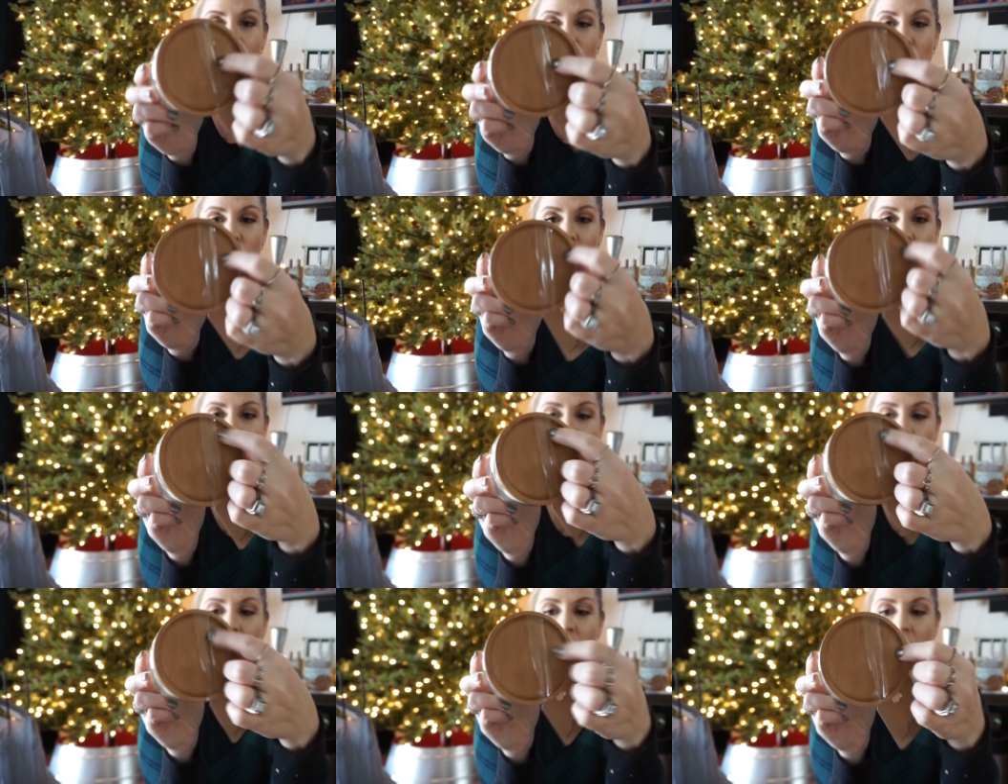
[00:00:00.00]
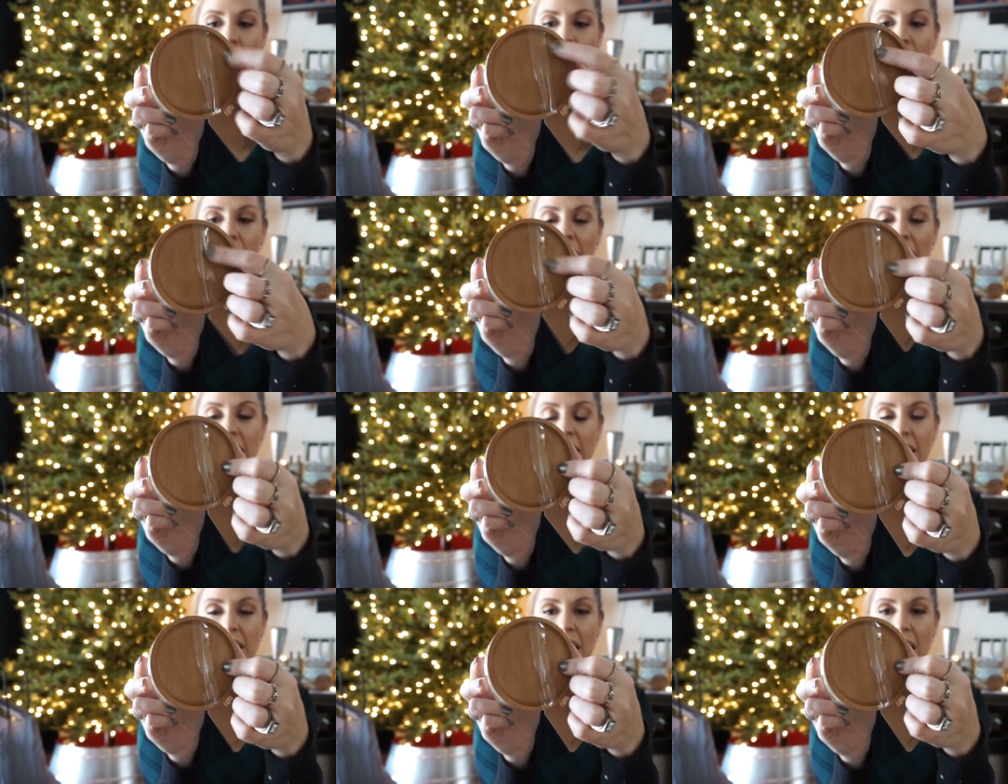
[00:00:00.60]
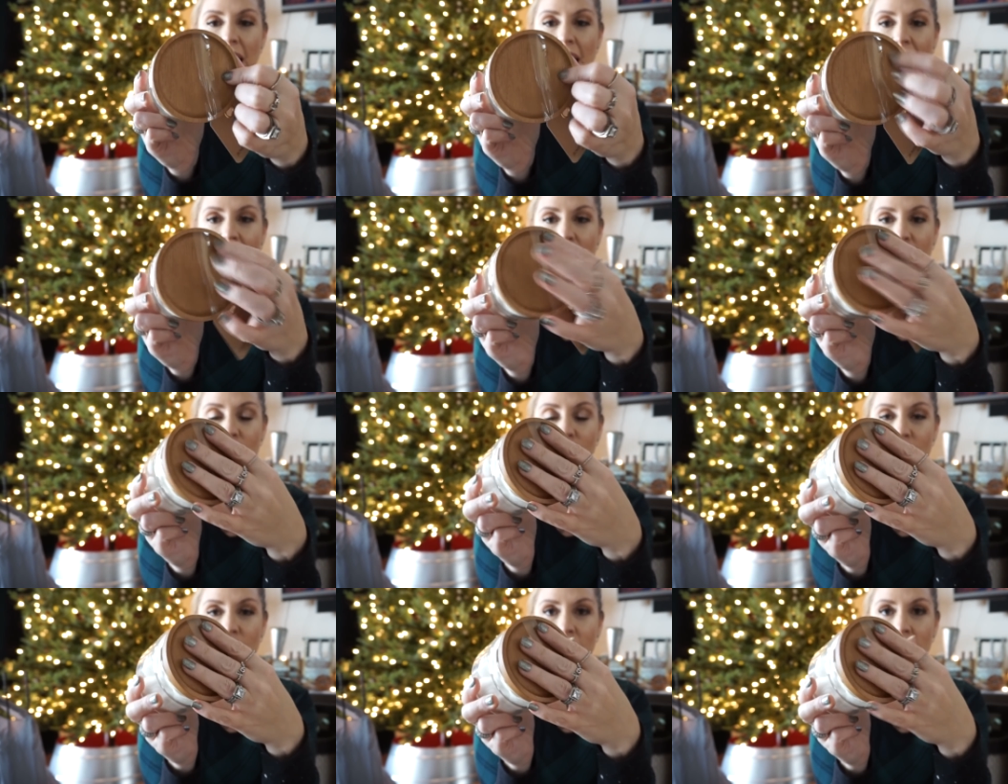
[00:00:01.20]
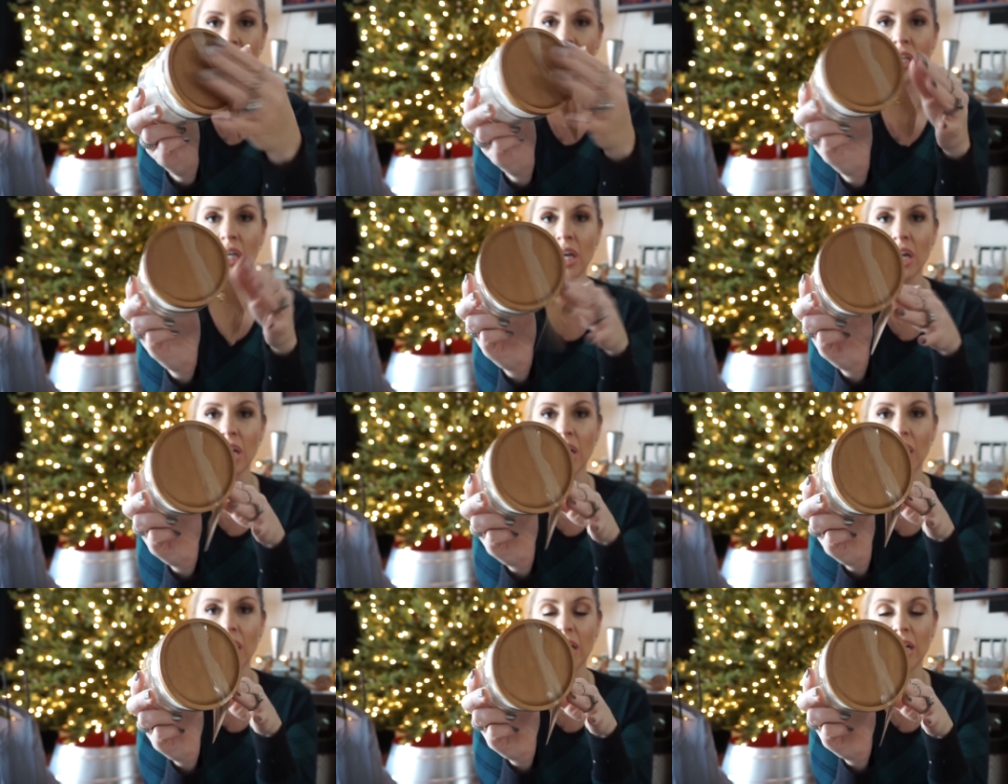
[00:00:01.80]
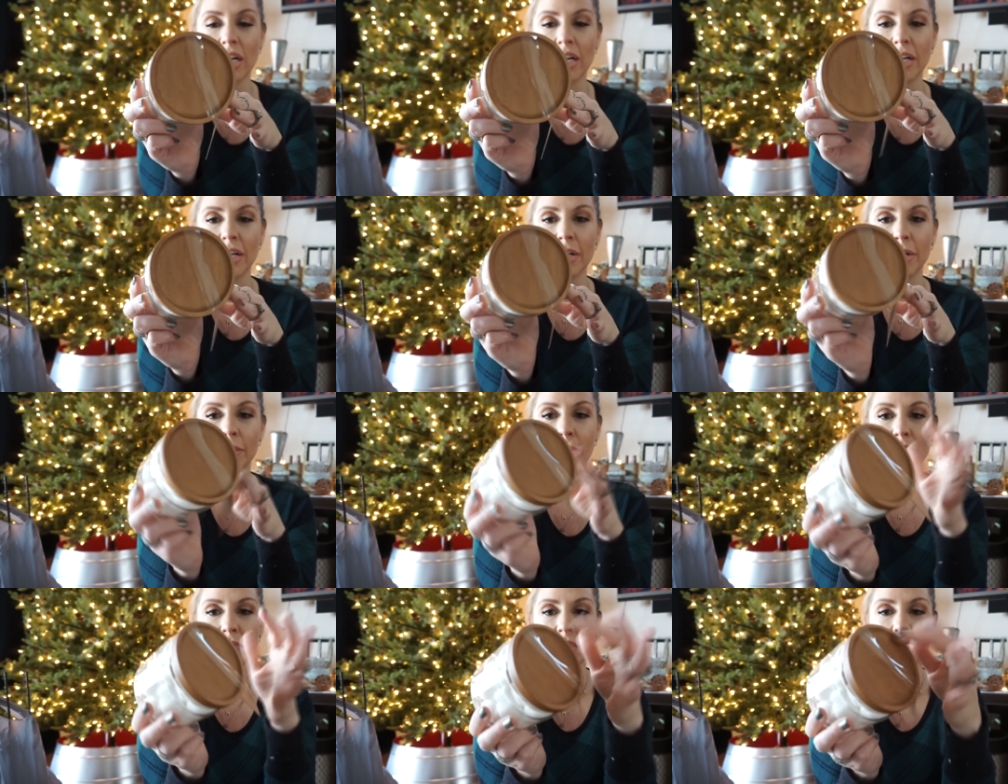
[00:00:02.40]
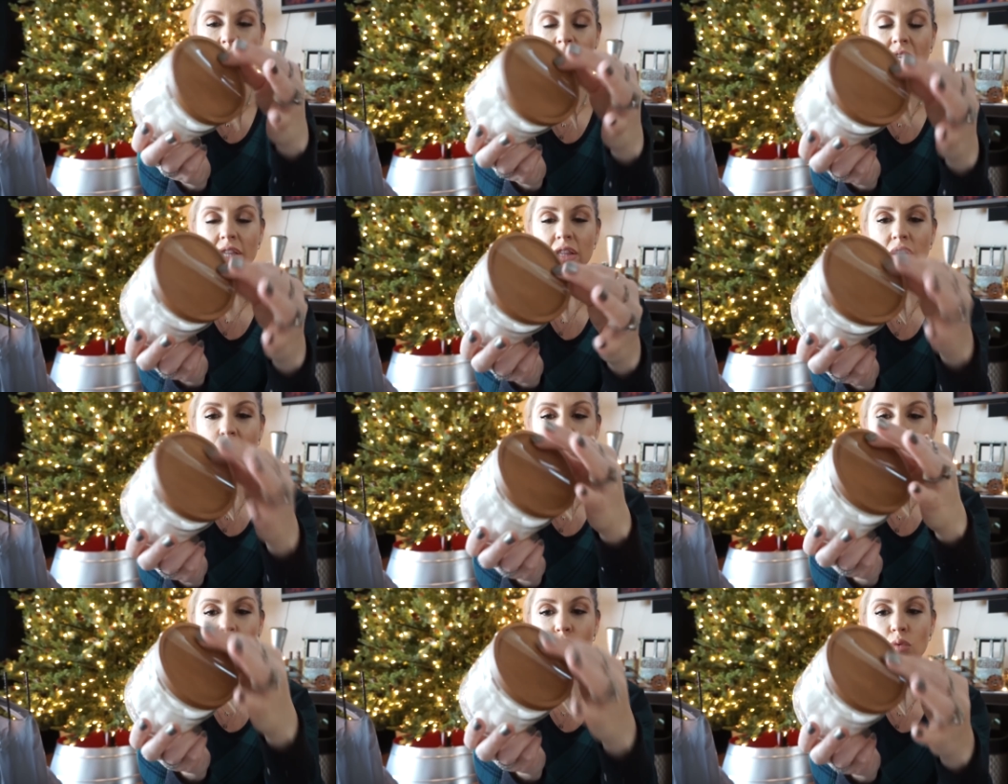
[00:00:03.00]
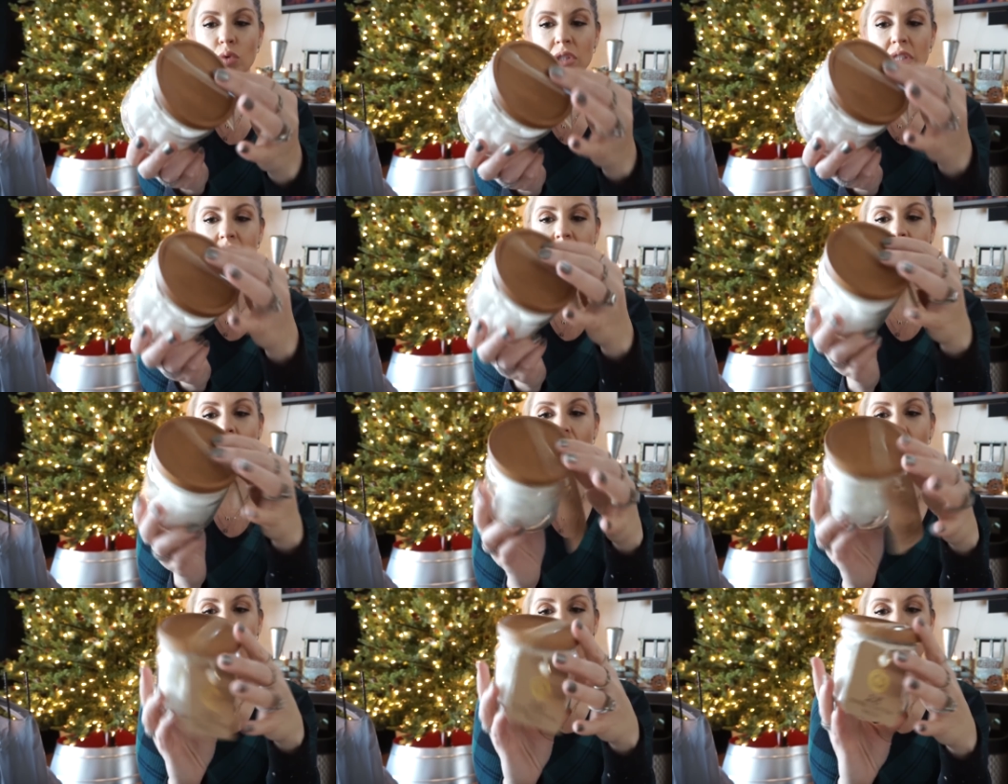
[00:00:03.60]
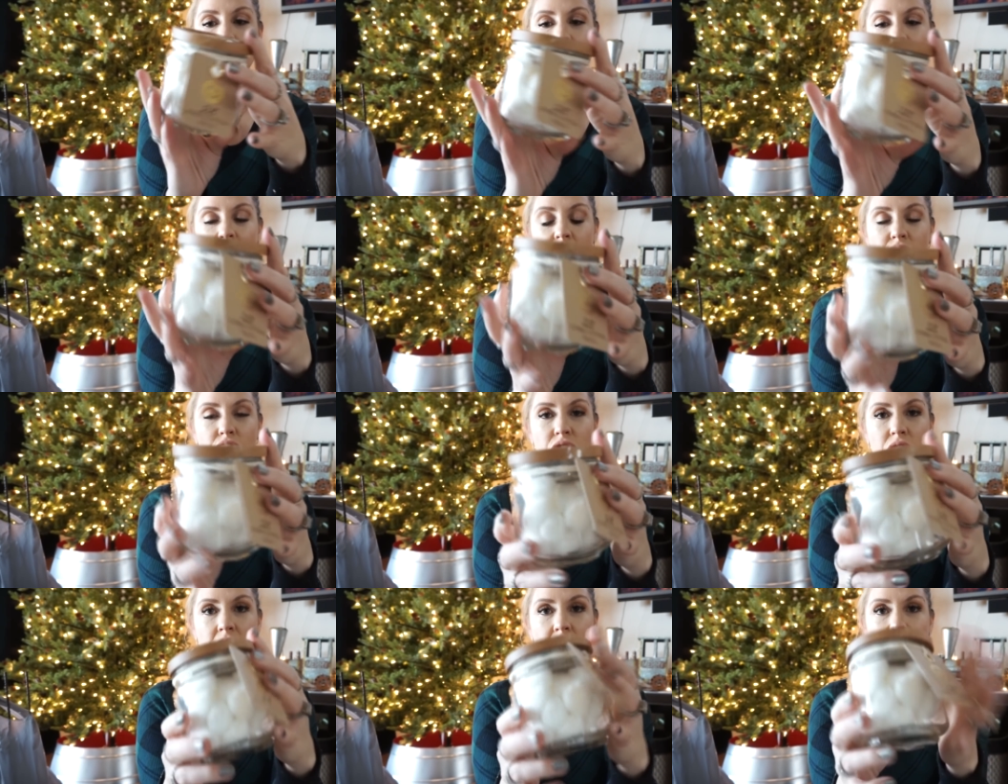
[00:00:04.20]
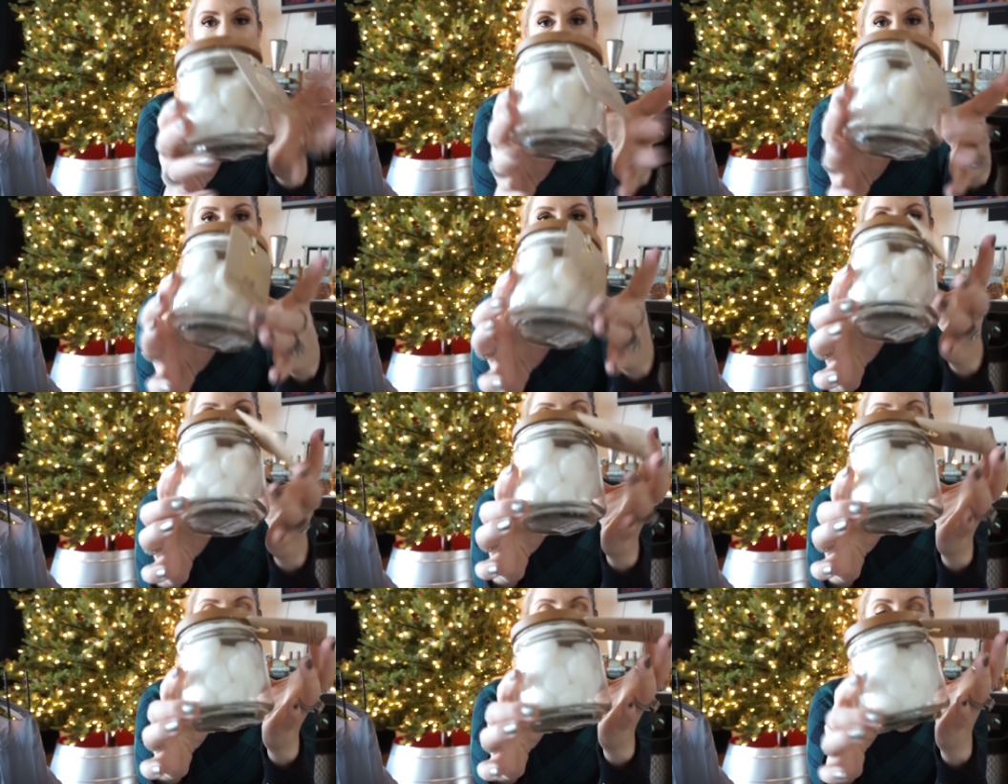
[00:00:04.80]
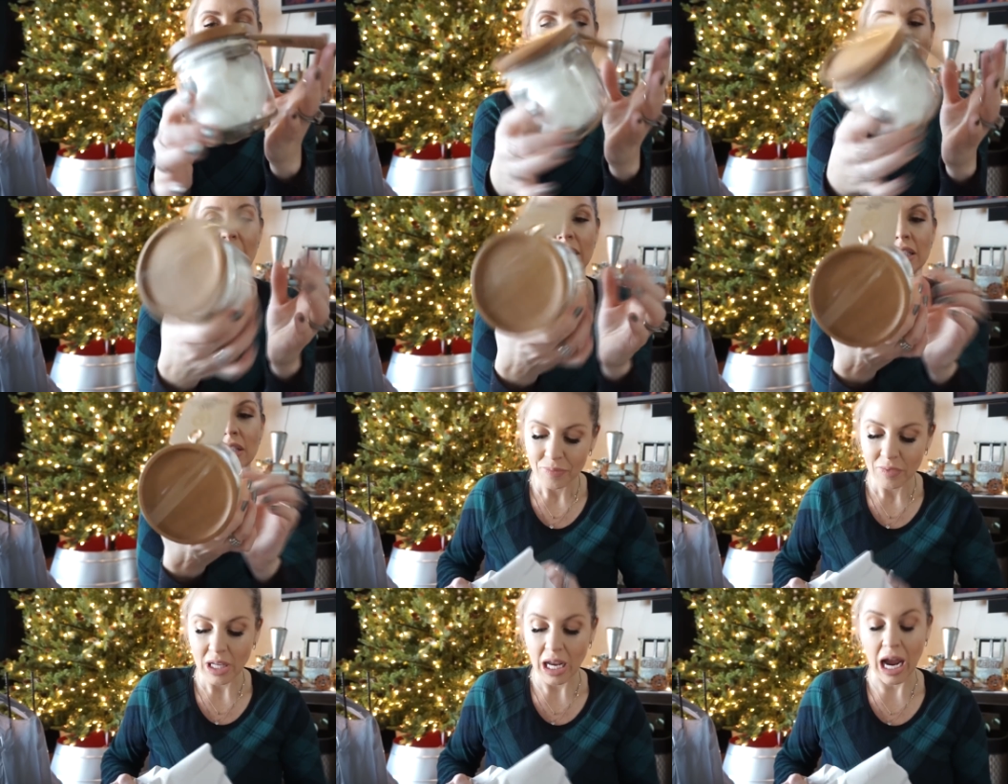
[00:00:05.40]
little container. Um, I like the little wood top and it's just glass.